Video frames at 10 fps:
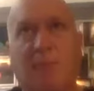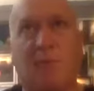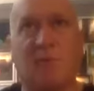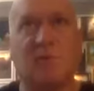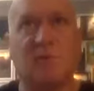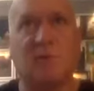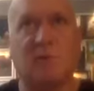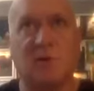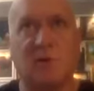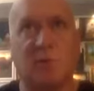Maybe there's
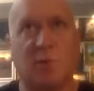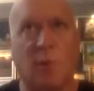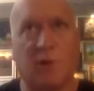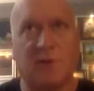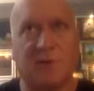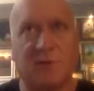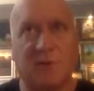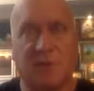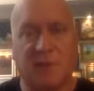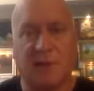customer loyalty or
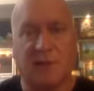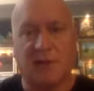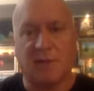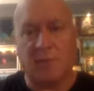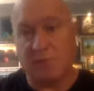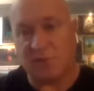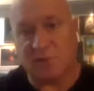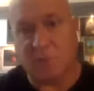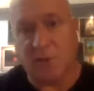something like that, or maybe just a